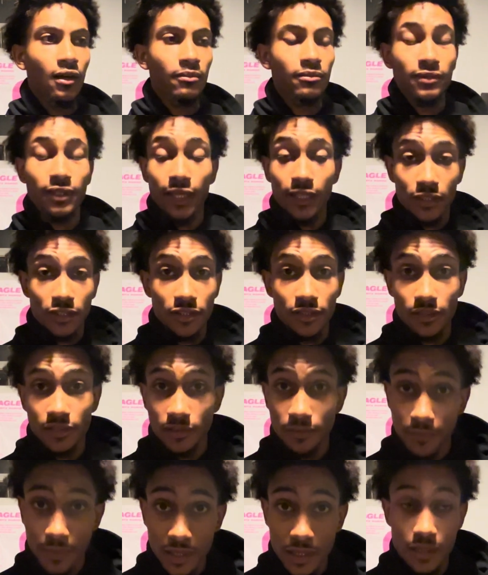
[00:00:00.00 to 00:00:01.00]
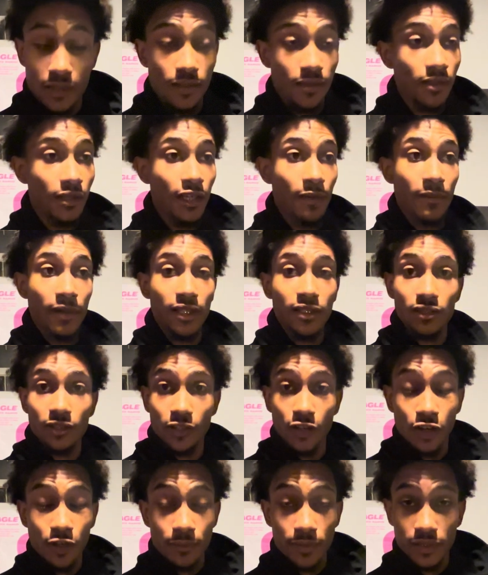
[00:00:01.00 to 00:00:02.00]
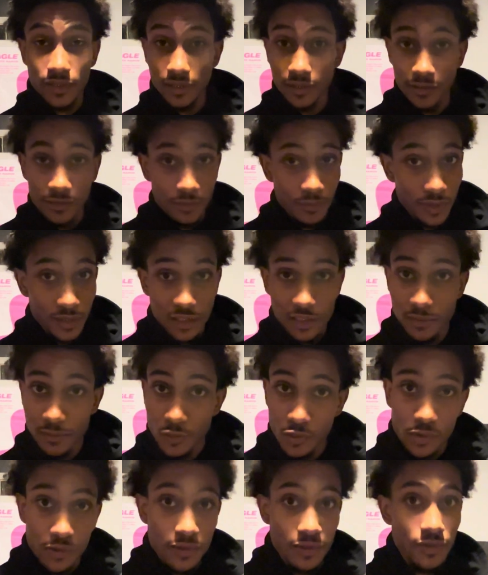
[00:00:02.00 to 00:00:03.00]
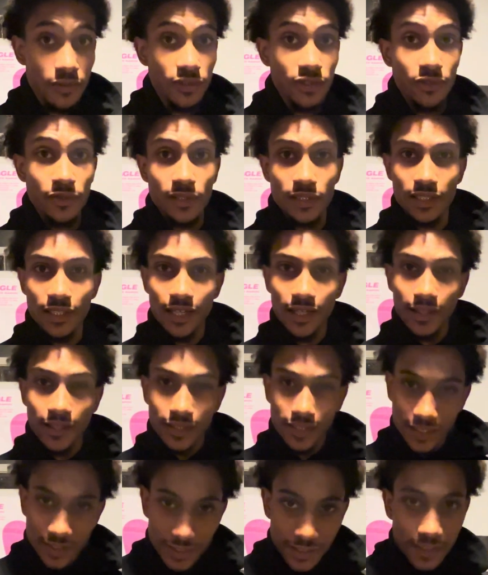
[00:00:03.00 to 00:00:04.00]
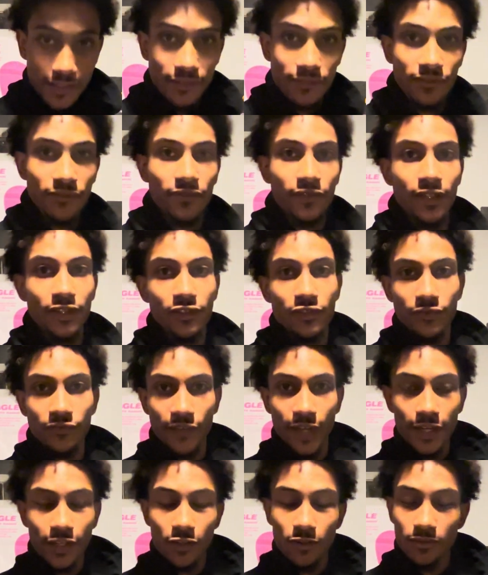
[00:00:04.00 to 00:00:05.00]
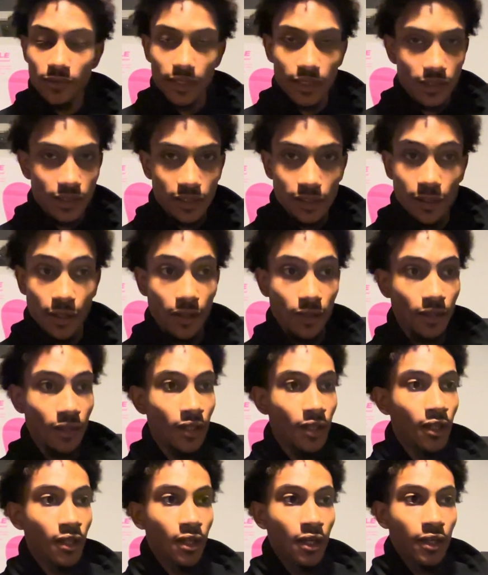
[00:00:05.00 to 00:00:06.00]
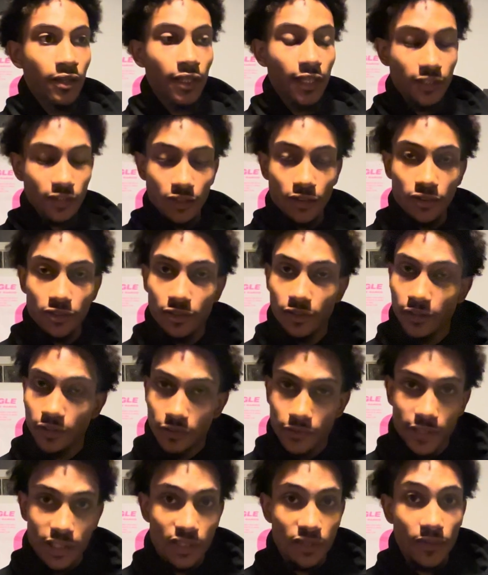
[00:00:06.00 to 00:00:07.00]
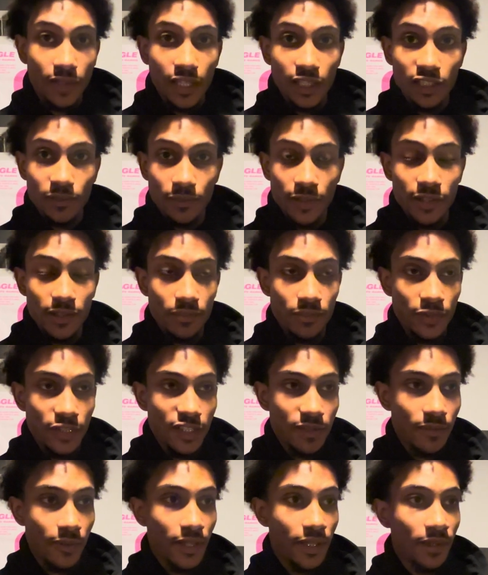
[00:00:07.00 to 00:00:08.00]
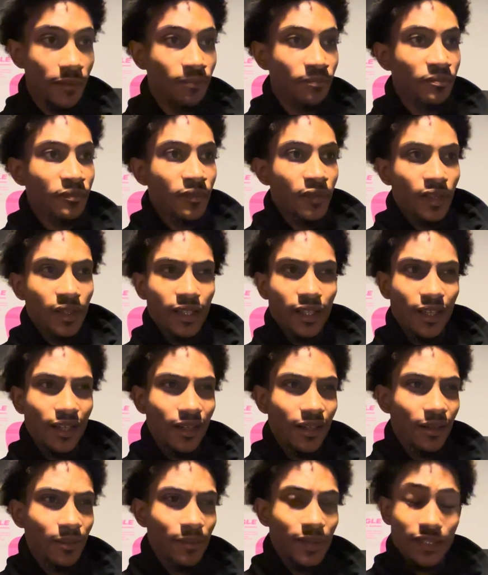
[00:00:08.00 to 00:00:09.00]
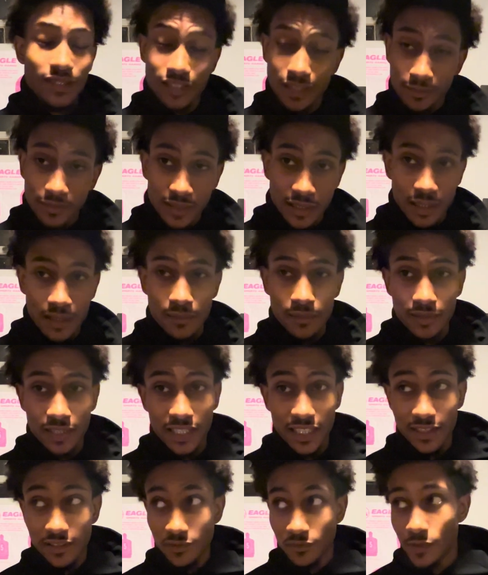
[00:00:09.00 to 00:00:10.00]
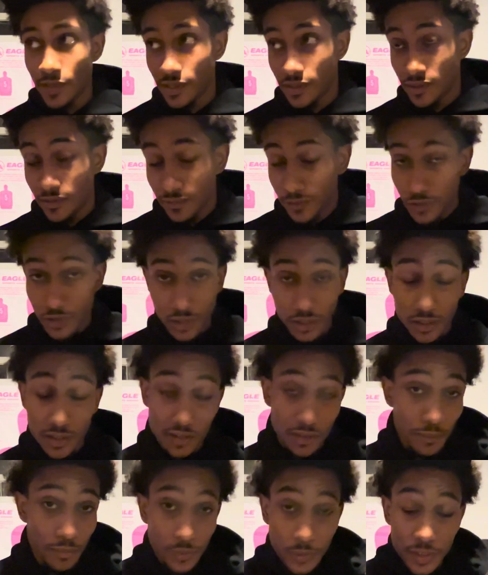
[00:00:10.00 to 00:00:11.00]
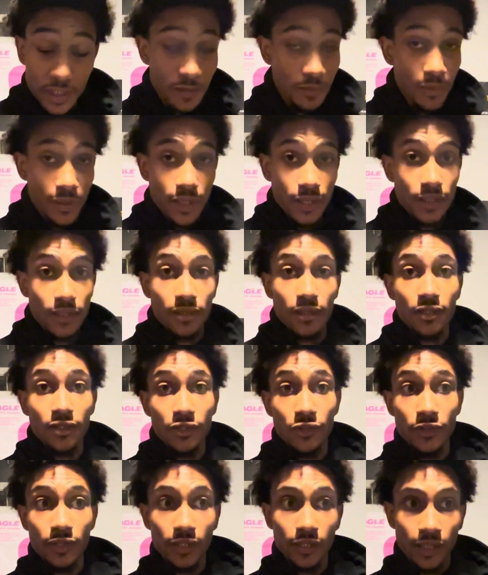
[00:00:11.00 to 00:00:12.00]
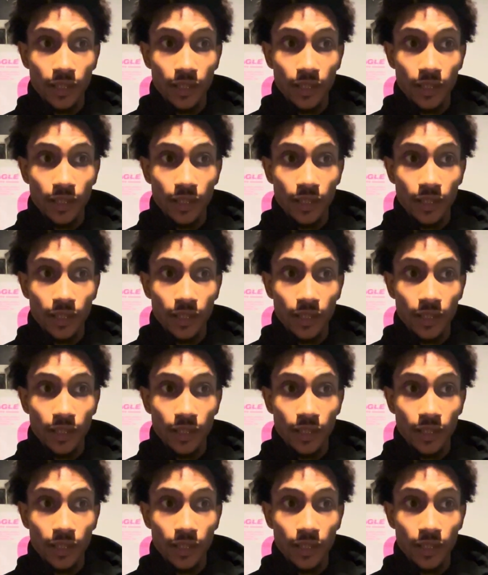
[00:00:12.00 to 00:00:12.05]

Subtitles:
That's just me. It makes the carpets a little bit smoother, so it's not like stiff and your vacuum's getting stuck. That's also another reason why I spray the pre-spray. And sometimes with just the pre-spray, you can